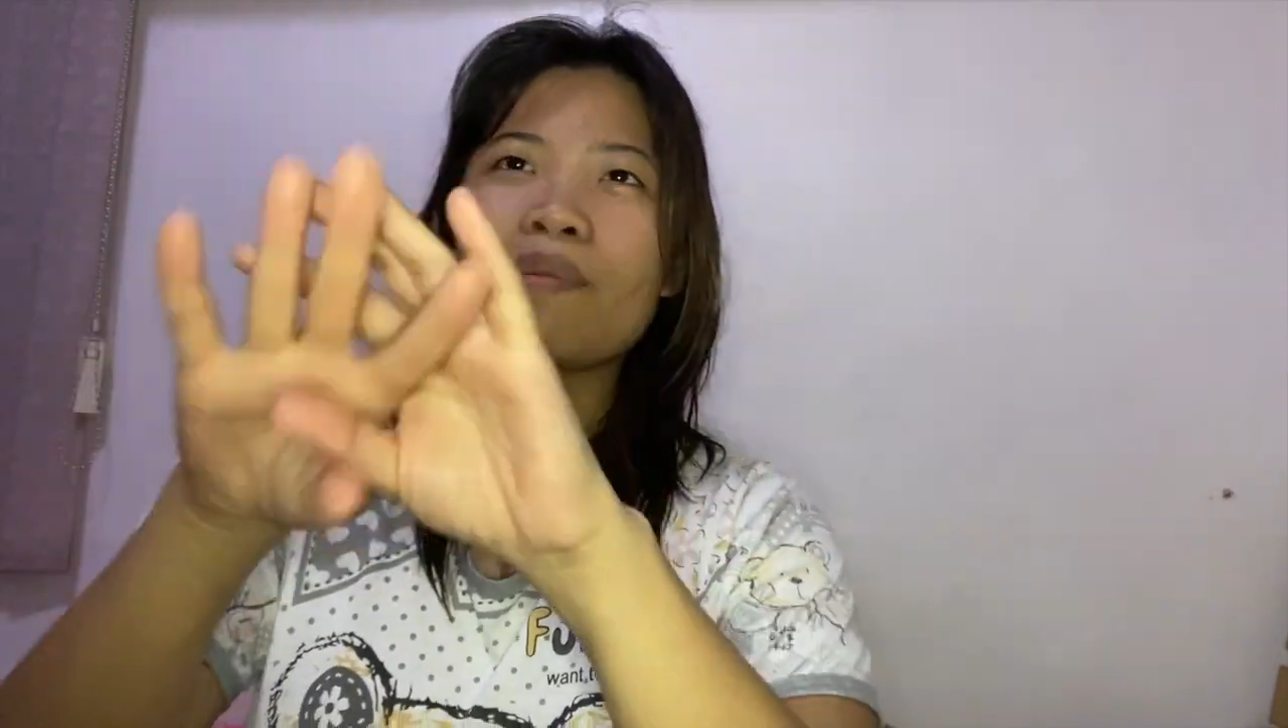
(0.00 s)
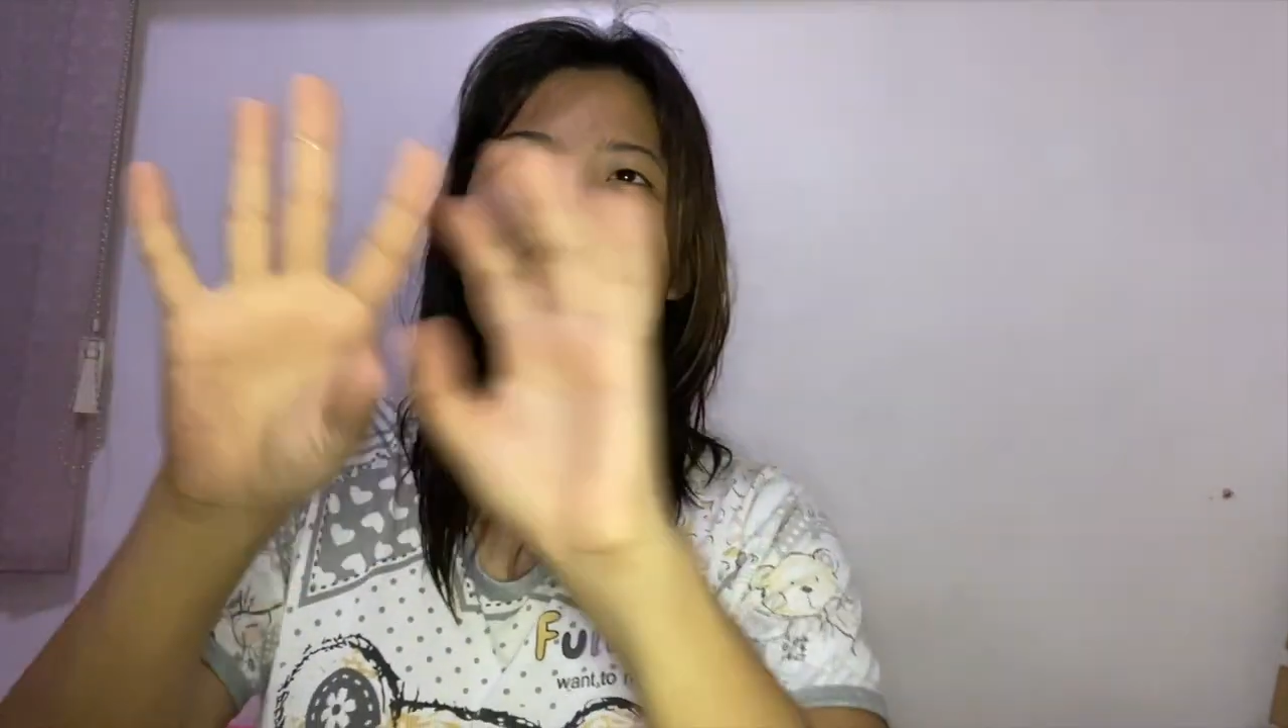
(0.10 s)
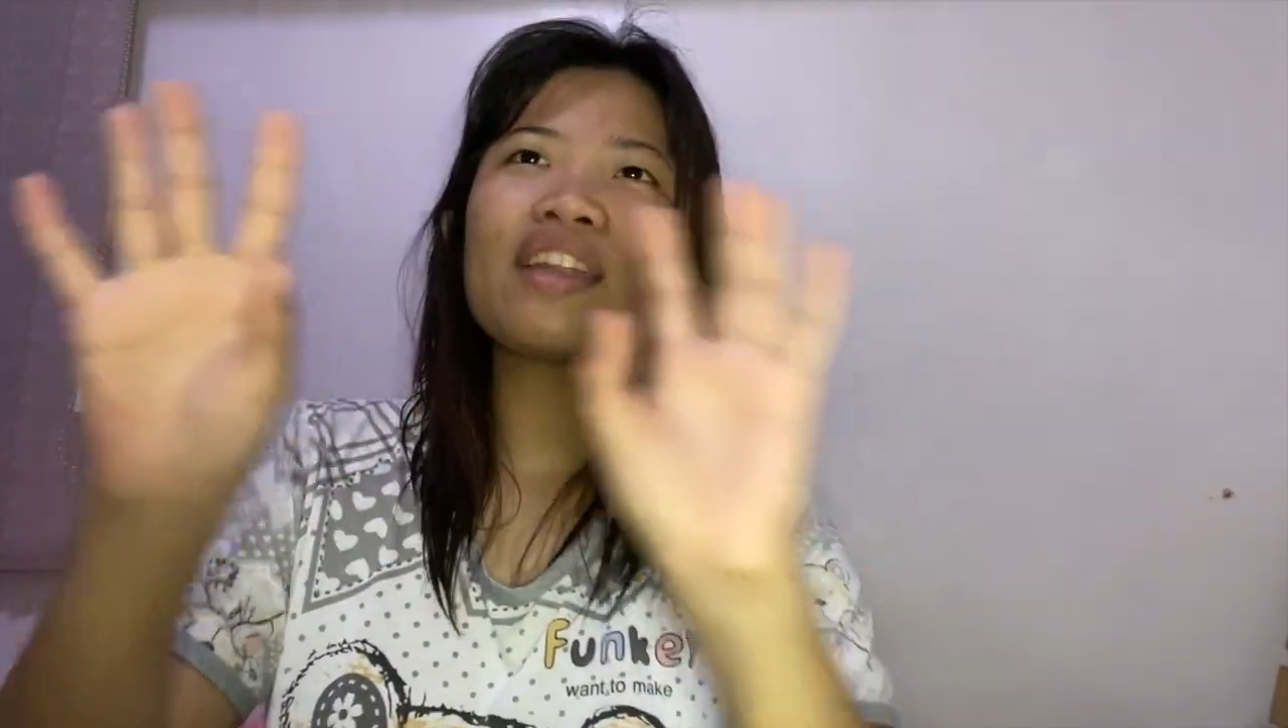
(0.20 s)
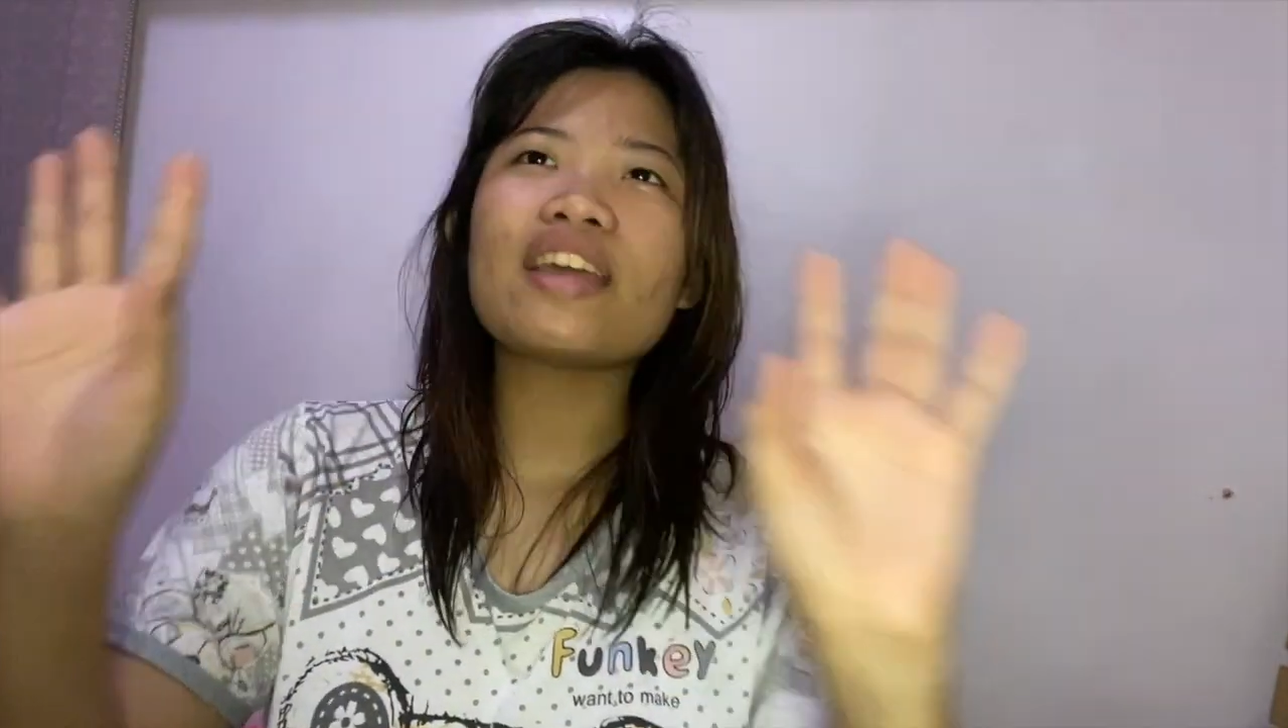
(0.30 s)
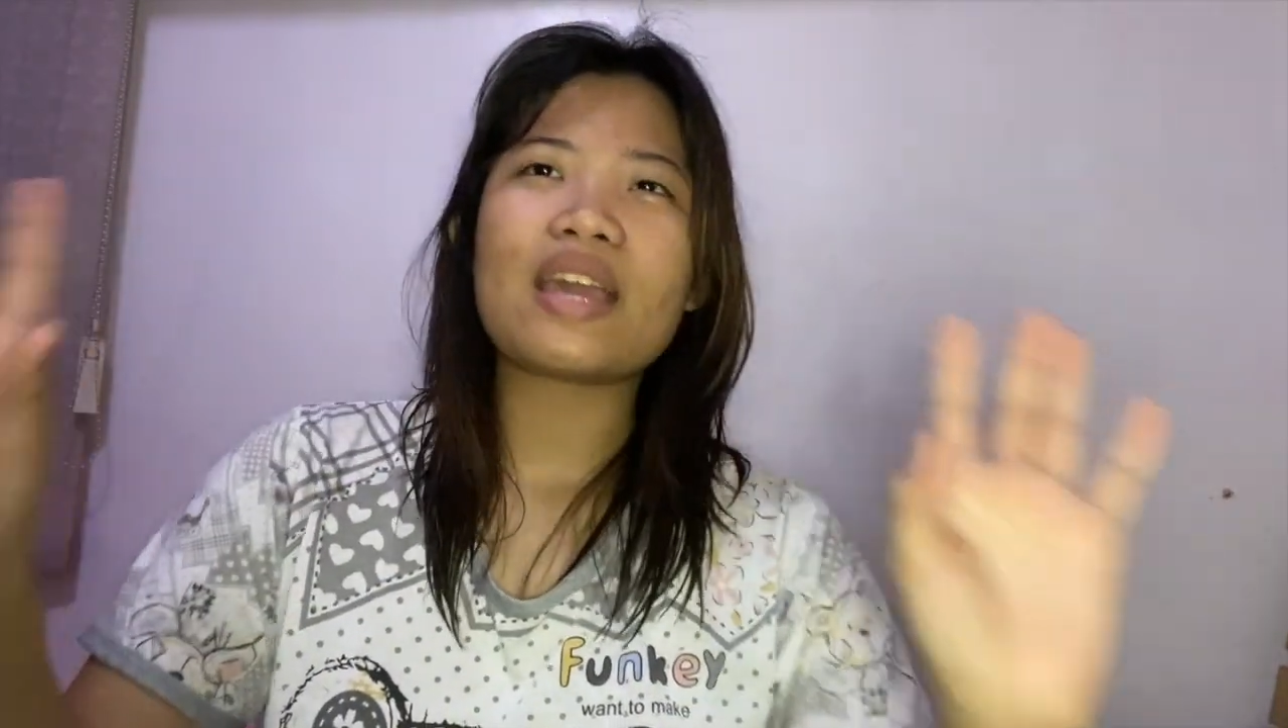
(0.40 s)

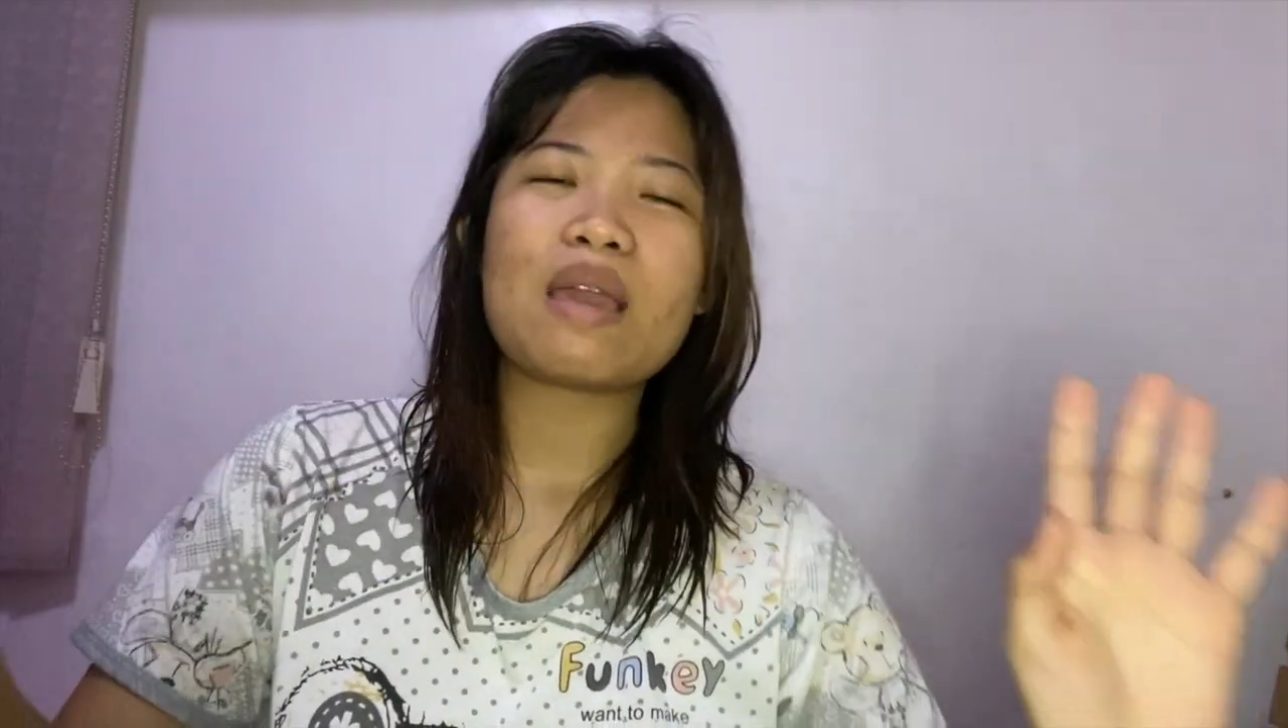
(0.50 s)
kinda